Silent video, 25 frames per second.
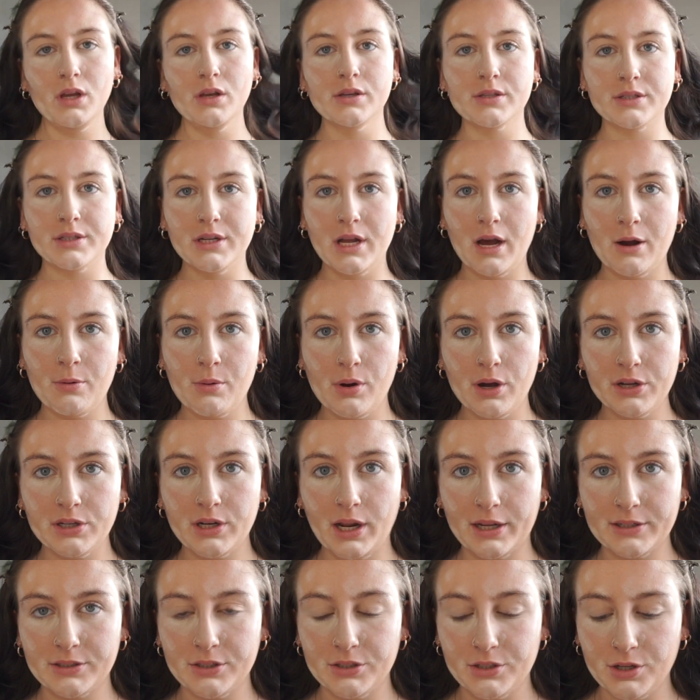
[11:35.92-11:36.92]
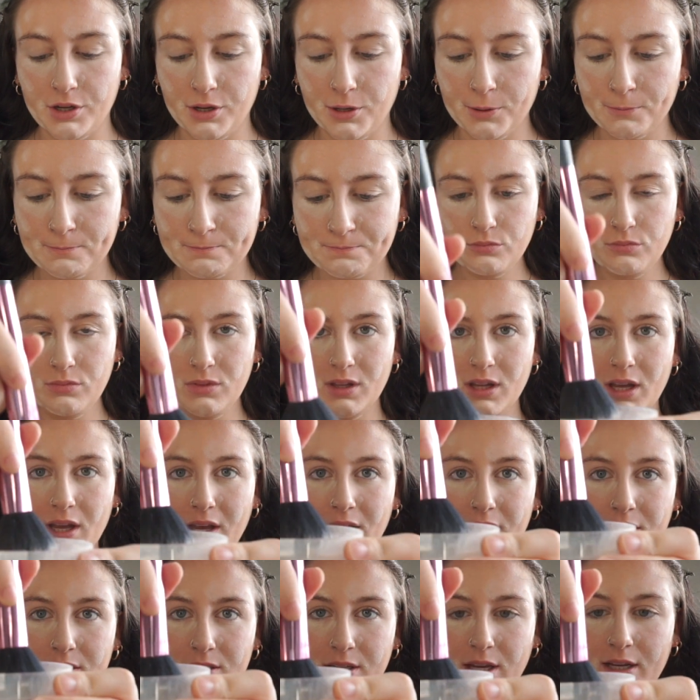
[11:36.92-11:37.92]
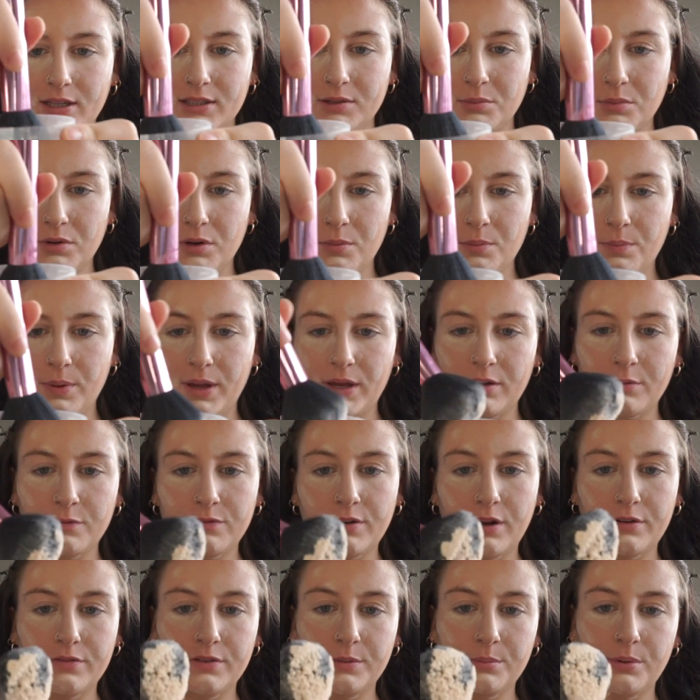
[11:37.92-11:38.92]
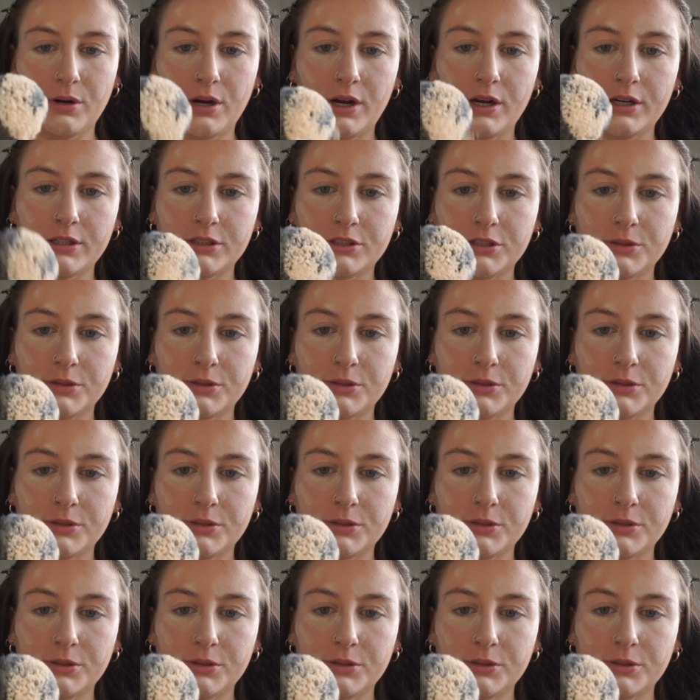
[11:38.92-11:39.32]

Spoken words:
now what I'd like to do is take some on a big fluffy brush